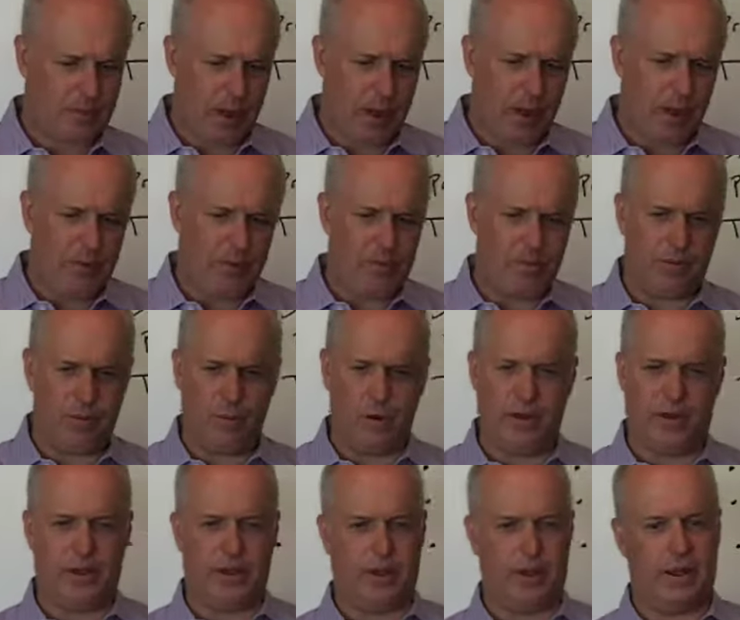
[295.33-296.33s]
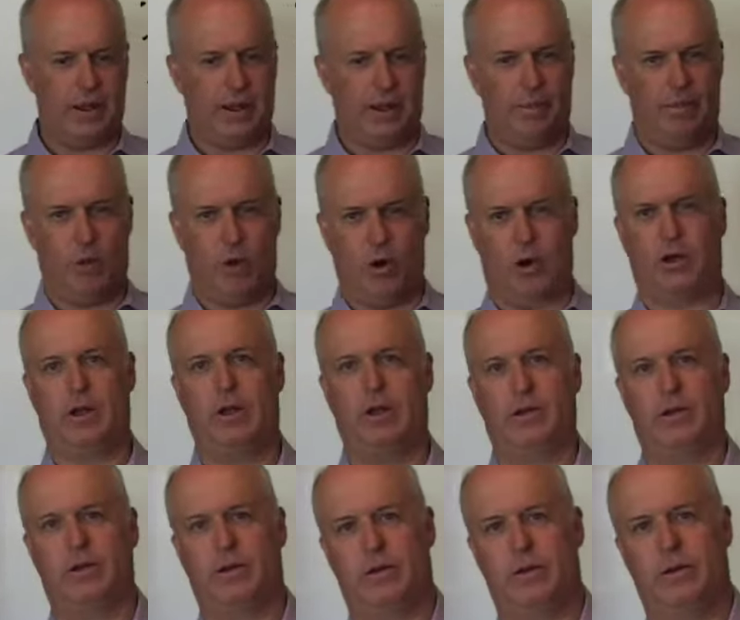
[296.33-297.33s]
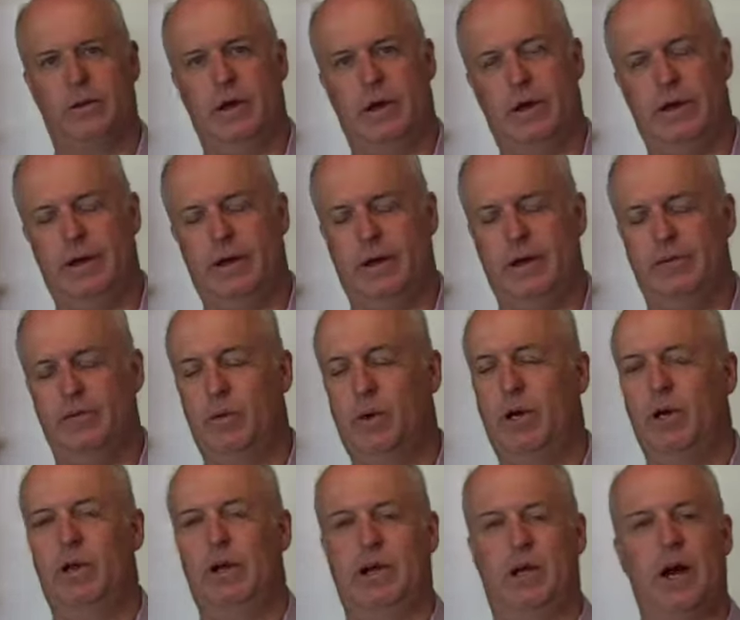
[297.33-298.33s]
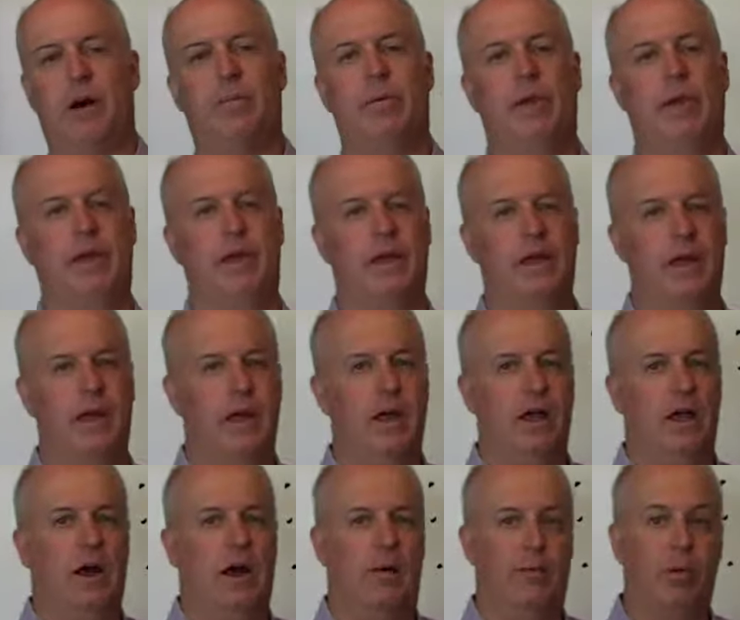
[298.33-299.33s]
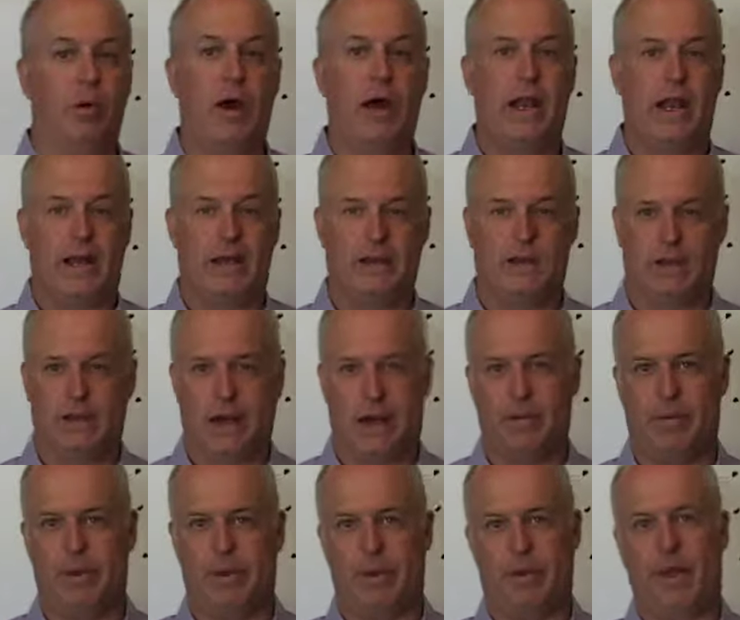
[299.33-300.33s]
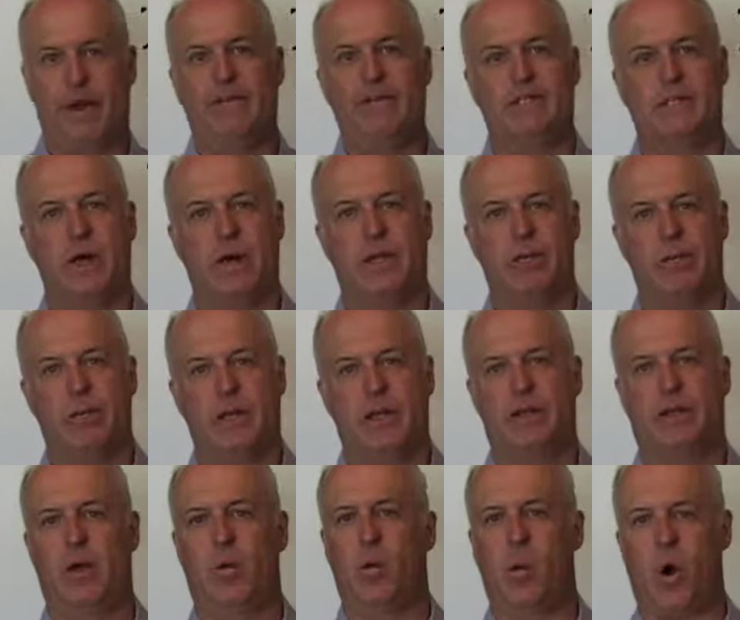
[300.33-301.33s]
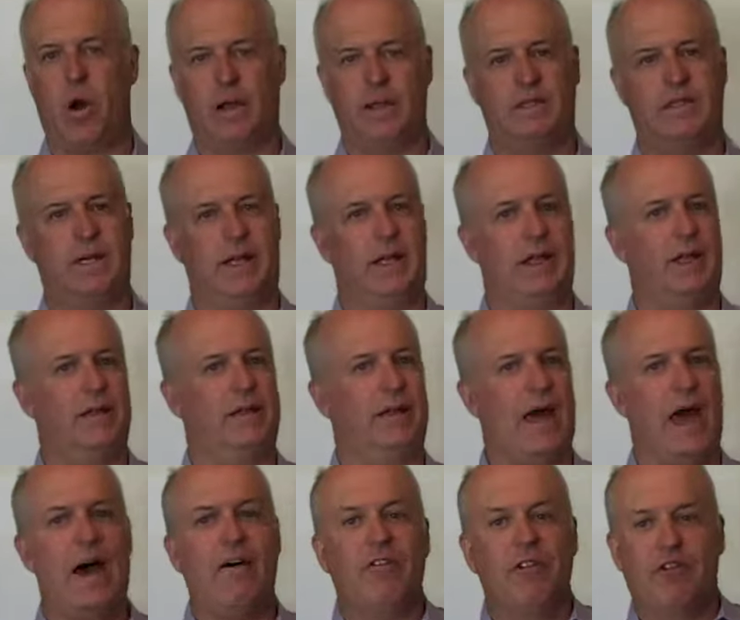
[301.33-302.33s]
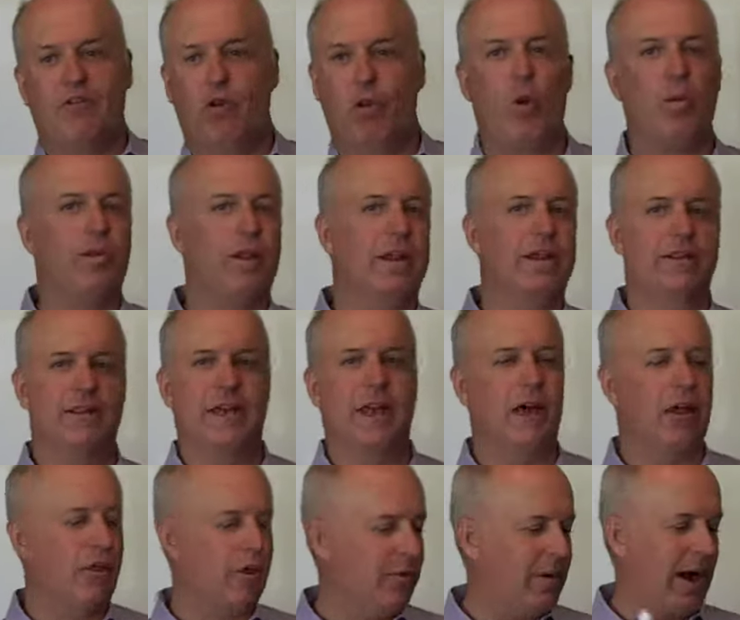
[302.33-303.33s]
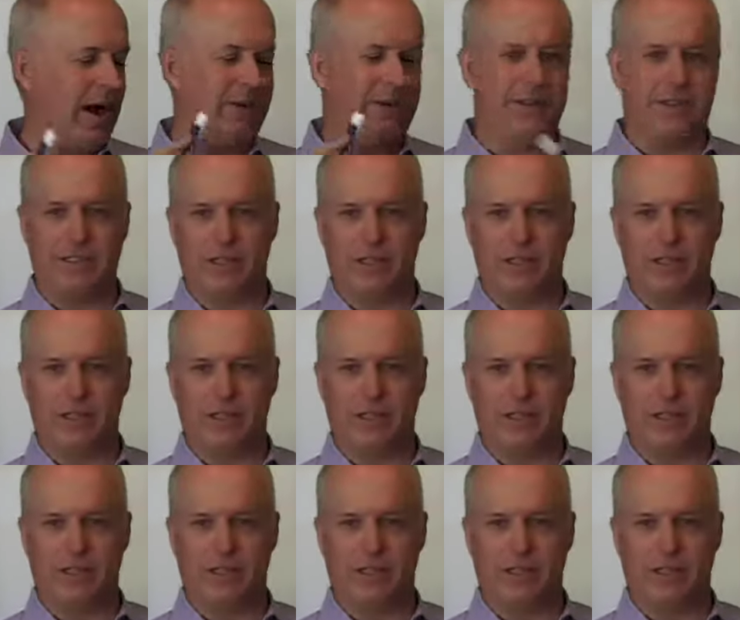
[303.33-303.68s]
um, with a, a marketing, uh, uh well, a company, a product company. They have a supplement. They want to sell it. They have the formula together, right? The